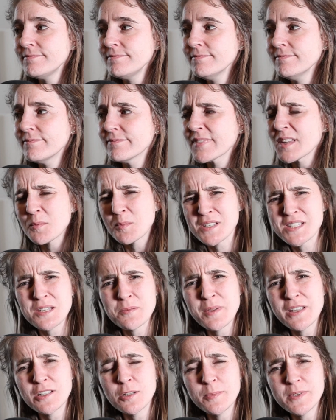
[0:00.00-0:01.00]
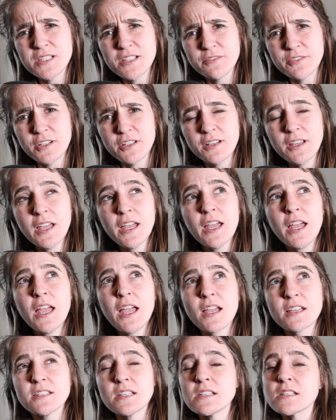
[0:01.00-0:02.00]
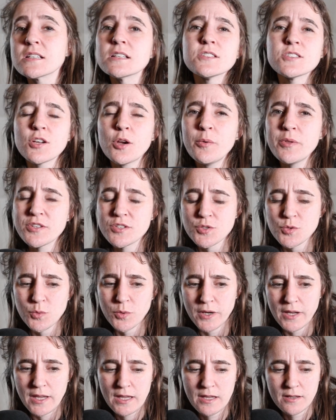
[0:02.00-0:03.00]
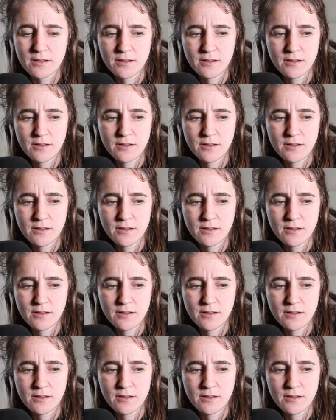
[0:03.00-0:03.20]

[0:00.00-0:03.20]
But it's going to be a little bit different because it's going to start with a story.